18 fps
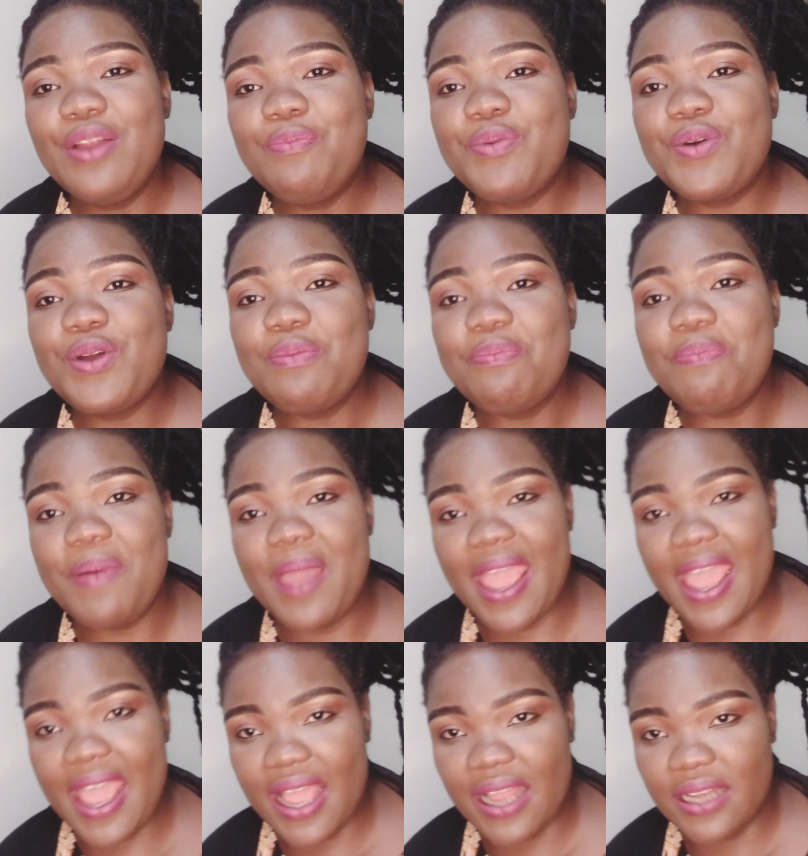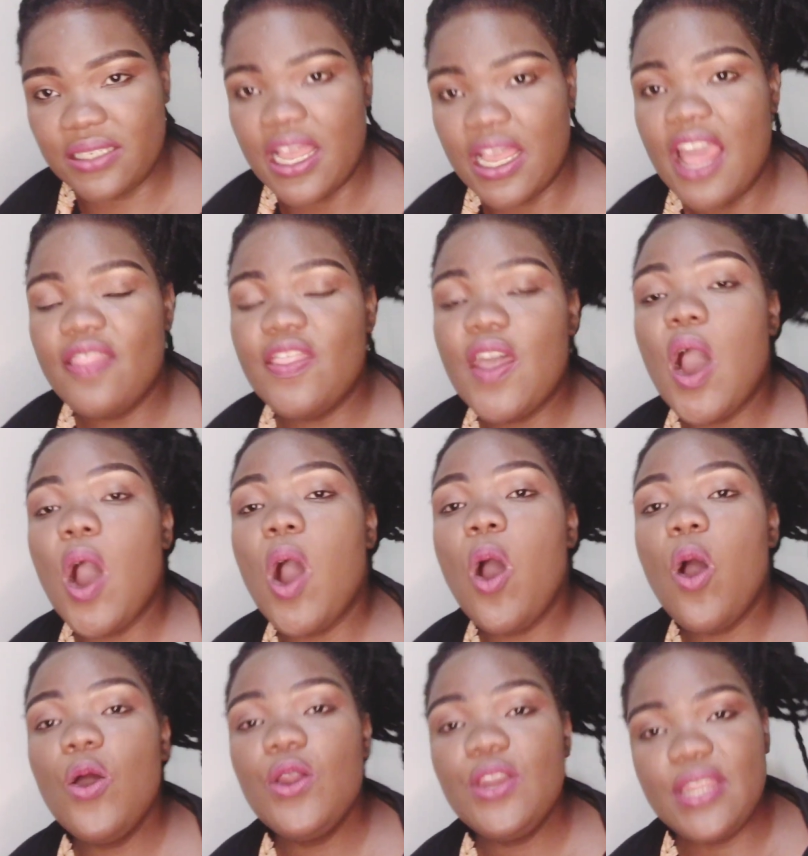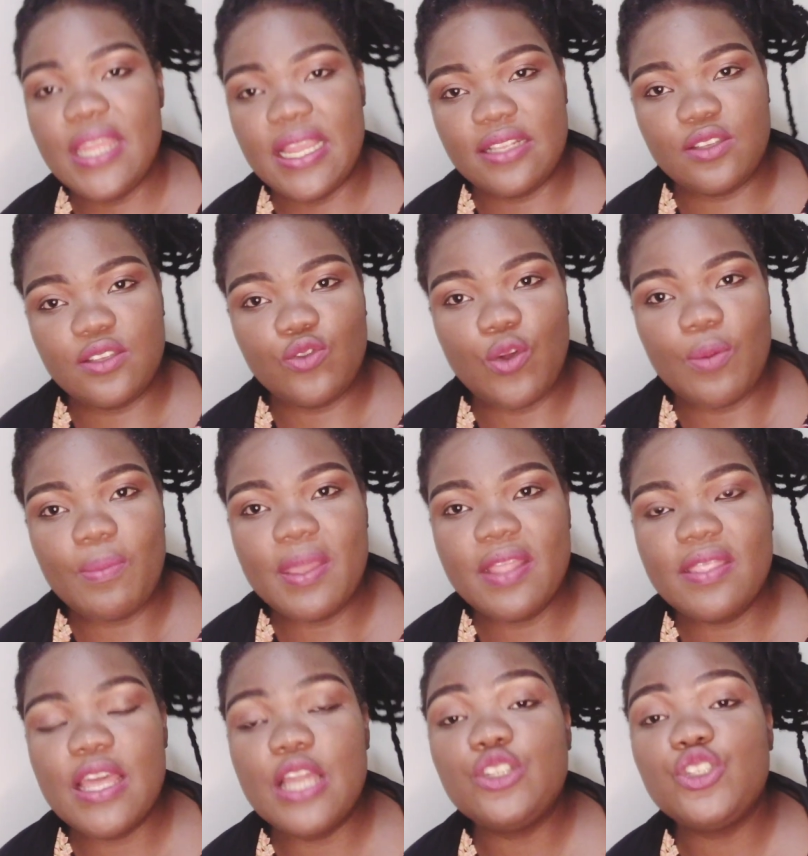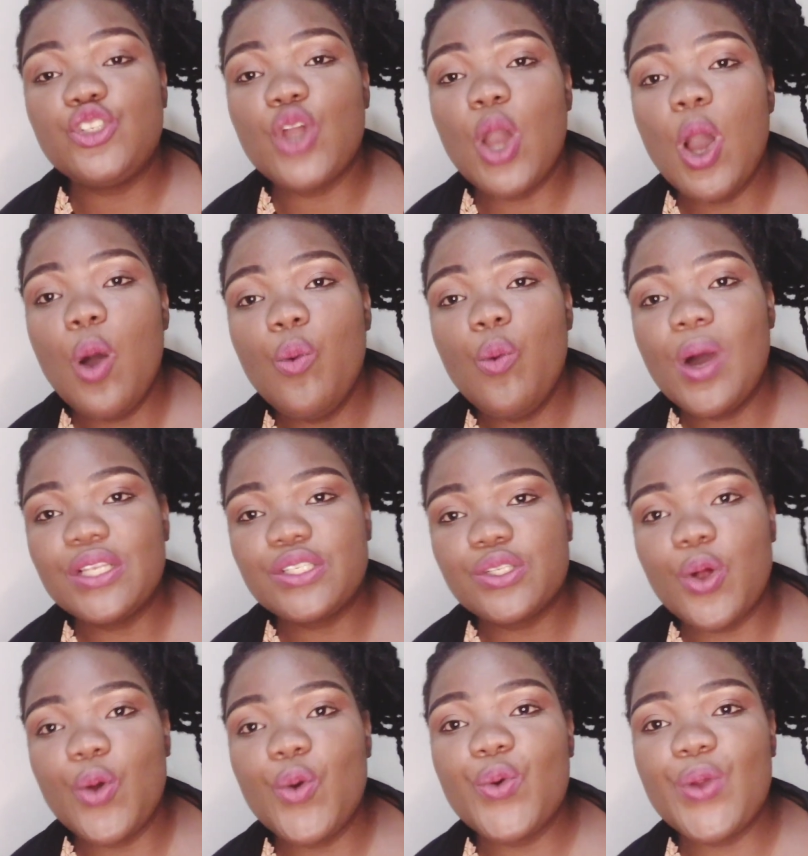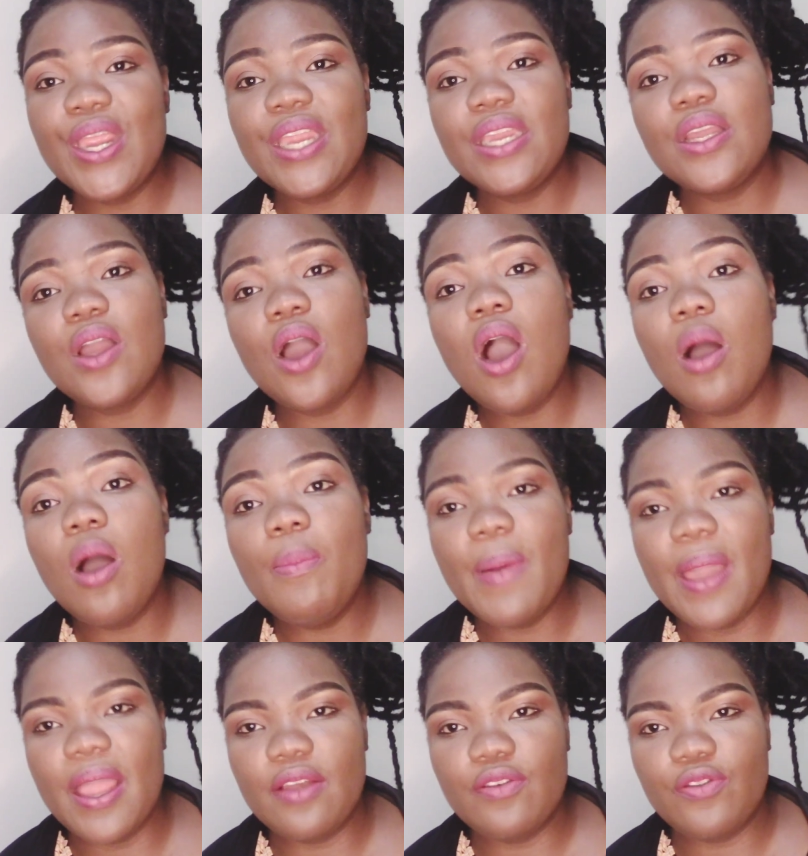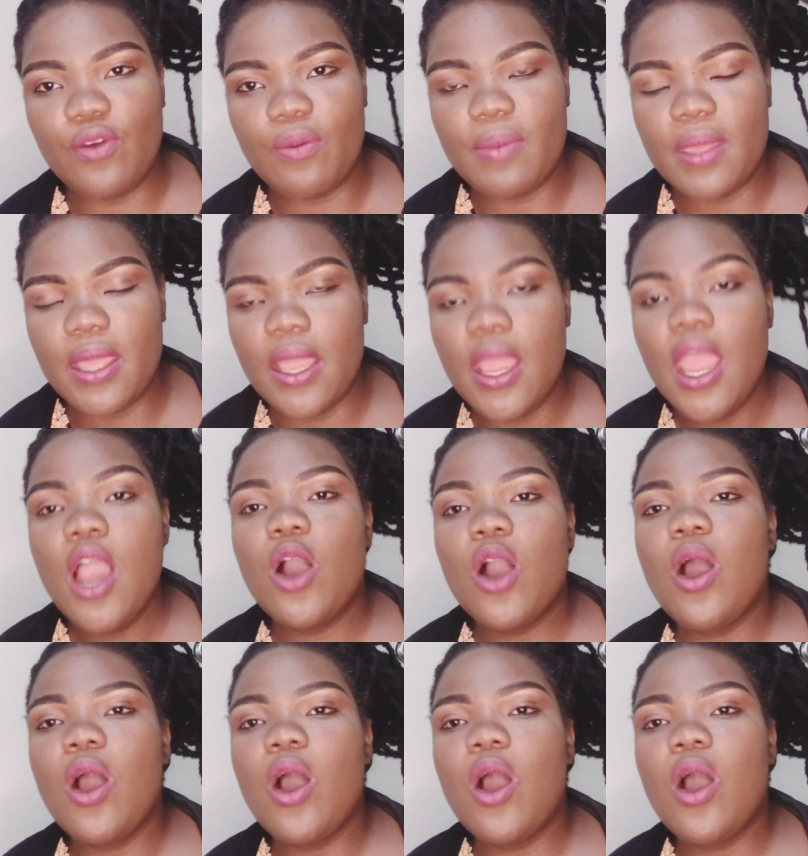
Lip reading: prepared the audience for me. The door was already opened for me.